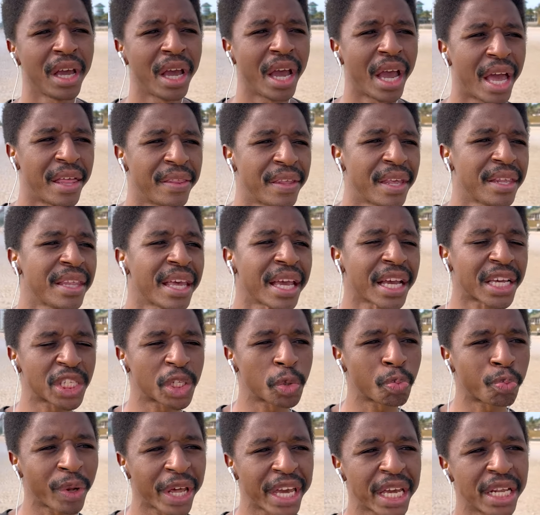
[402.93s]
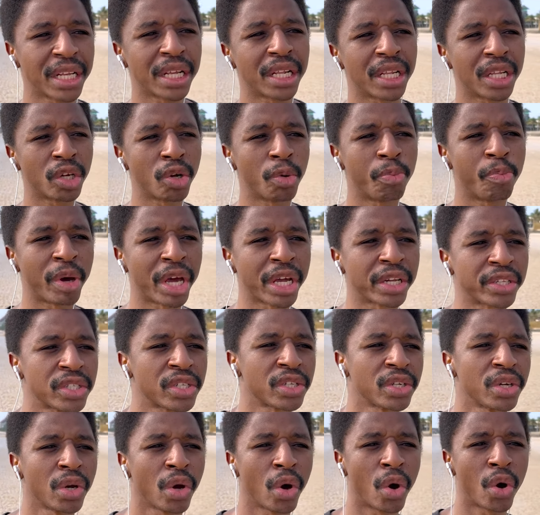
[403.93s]
And then they explain a little bit,
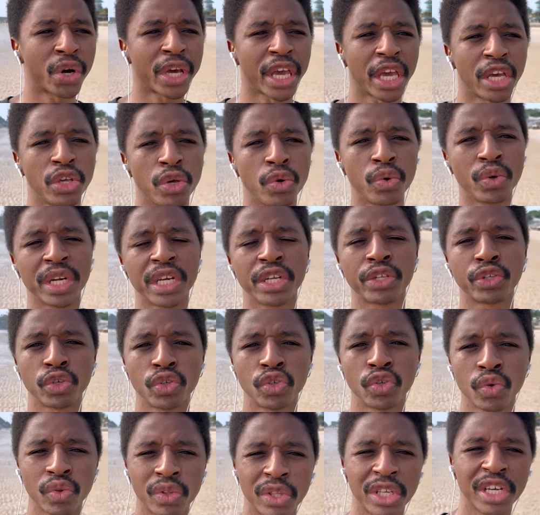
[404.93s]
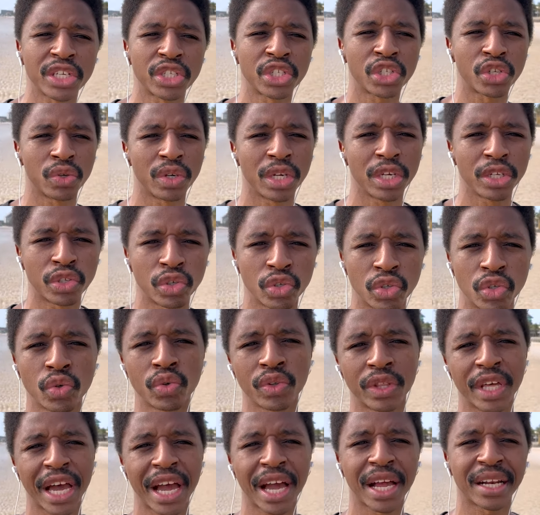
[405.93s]
okay, you need to do this, you need to do
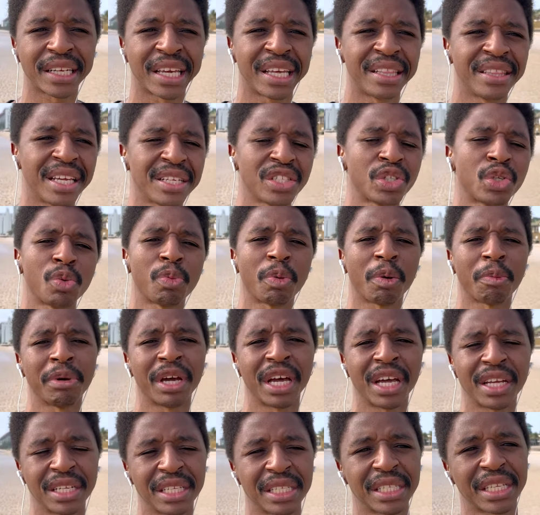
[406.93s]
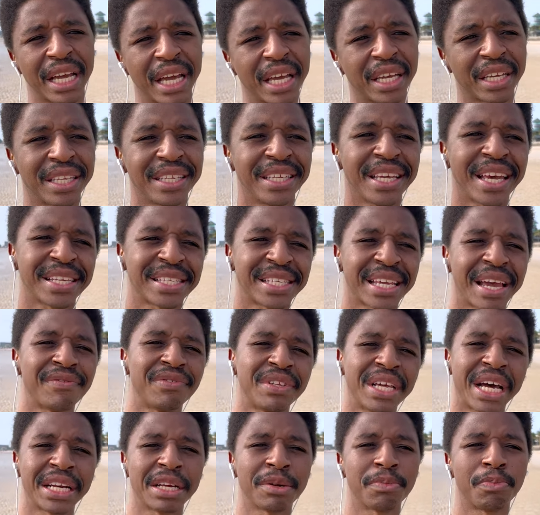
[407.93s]
that, and then Superman is like, yes, I've
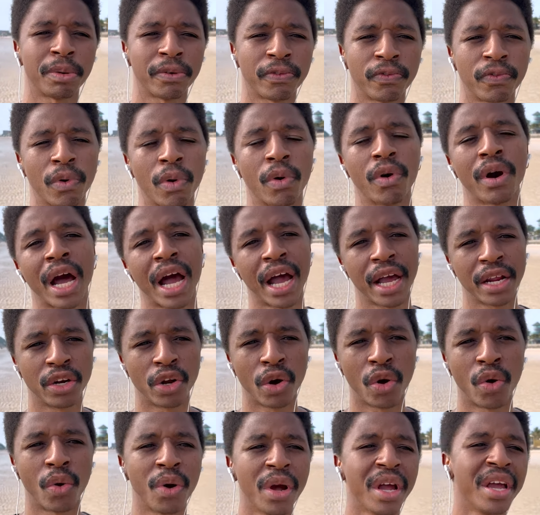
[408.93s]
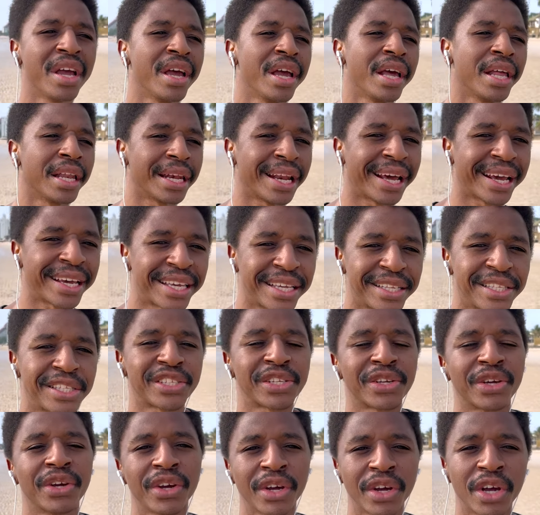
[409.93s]
done it before, I know. Like,
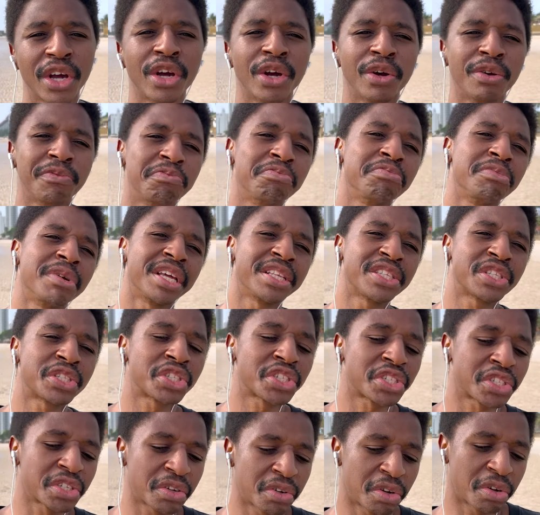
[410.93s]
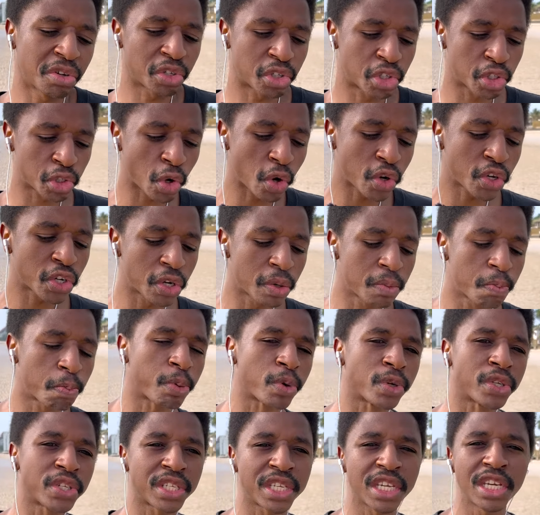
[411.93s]
it's certain
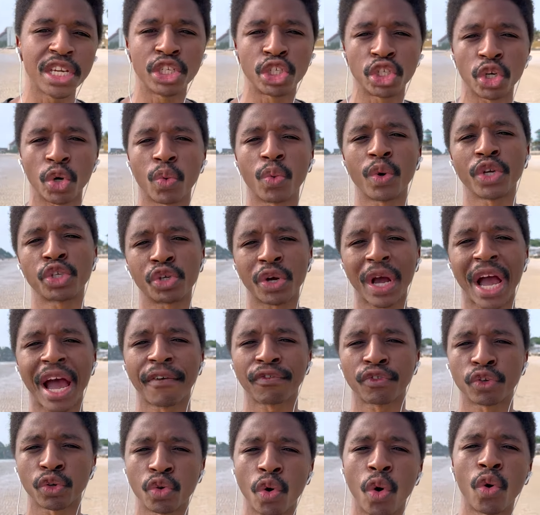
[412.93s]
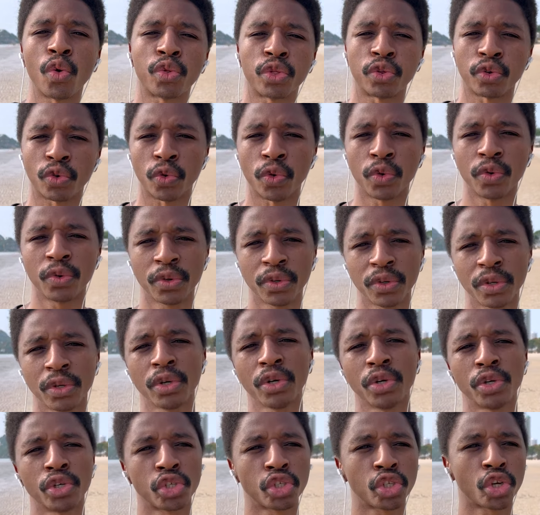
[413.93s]
procedure which you have to go through.
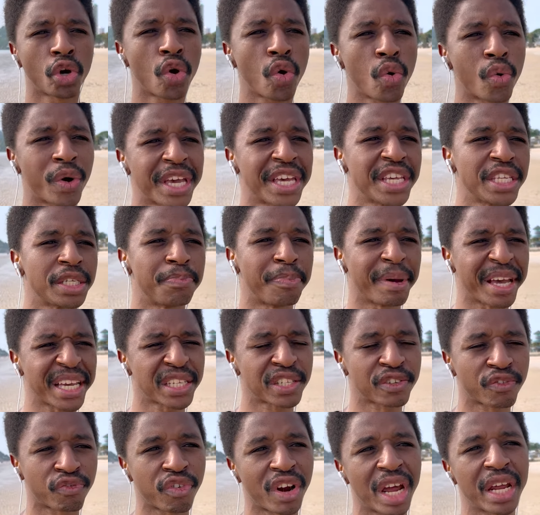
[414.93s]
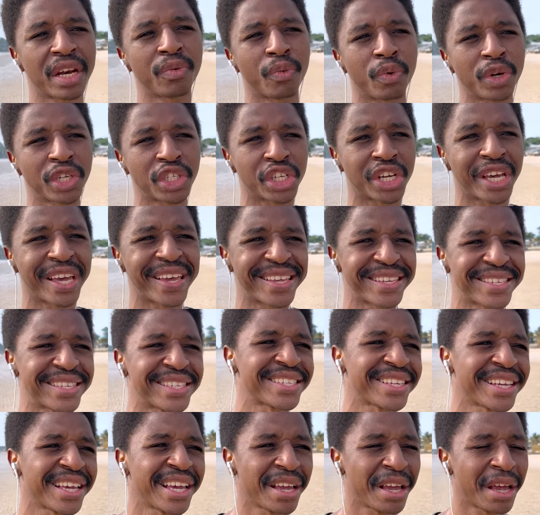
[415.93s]
So his best friend, which is
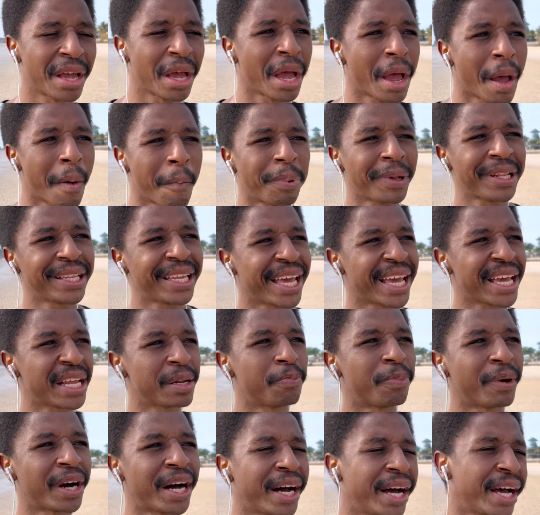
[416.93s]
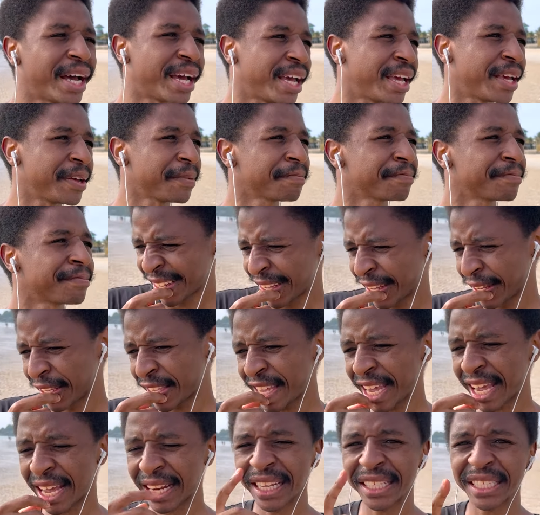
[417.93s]
played by,
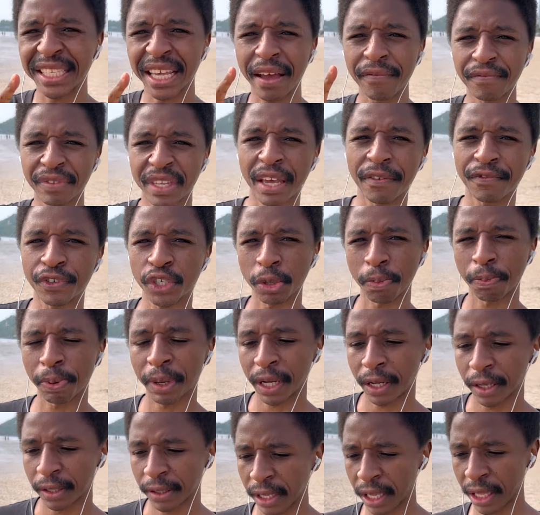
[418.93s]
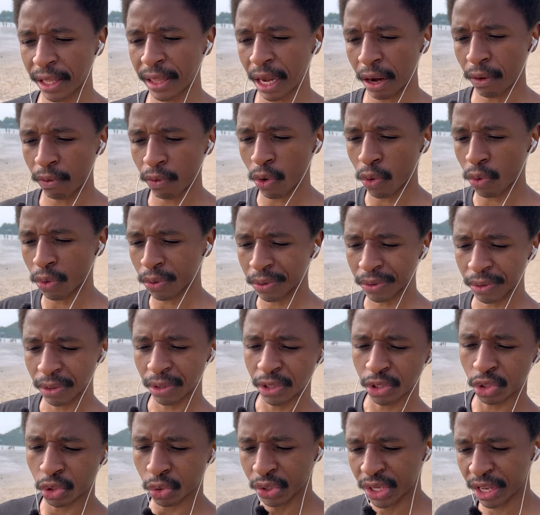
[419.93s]
yeah, let's have Dave Chappelle in that role.
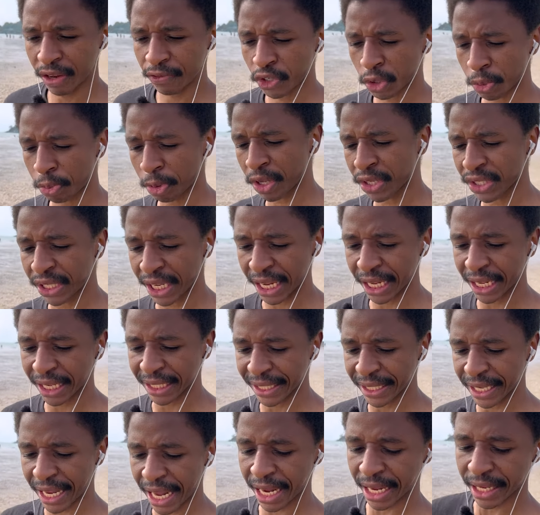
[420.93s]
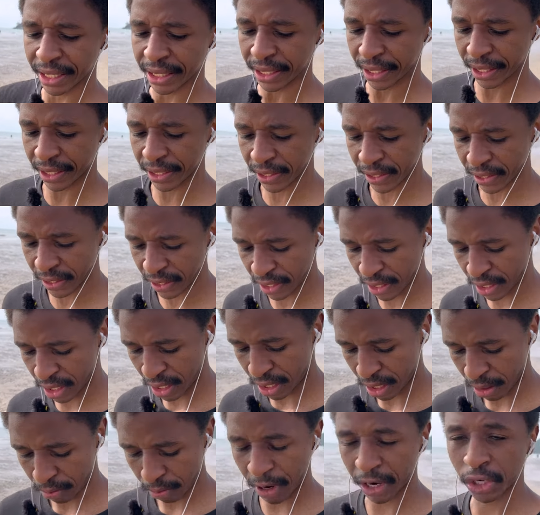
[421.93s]
So Dave Chappelle is like a scientist,
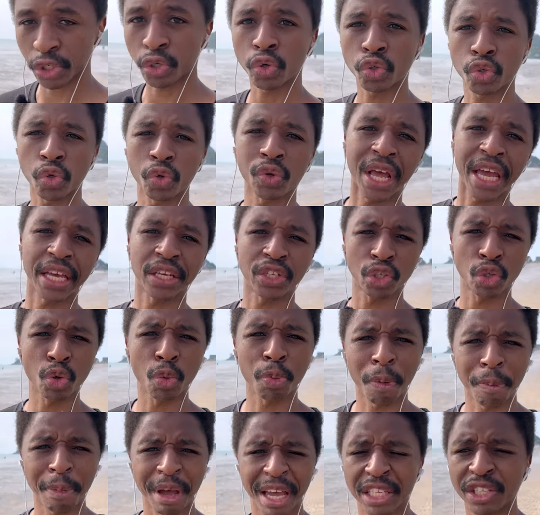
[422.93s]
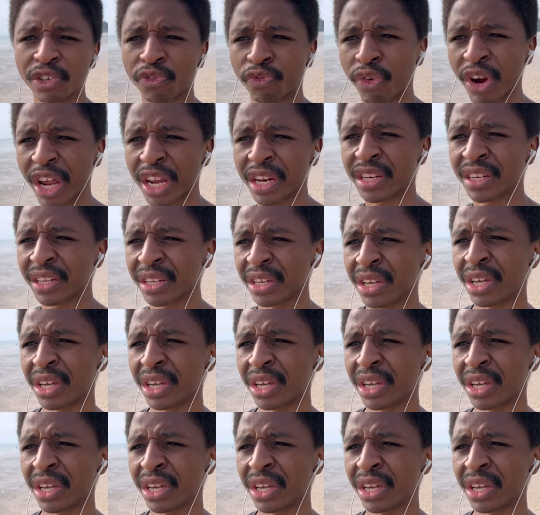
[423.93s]
but he's also like Superman's friend.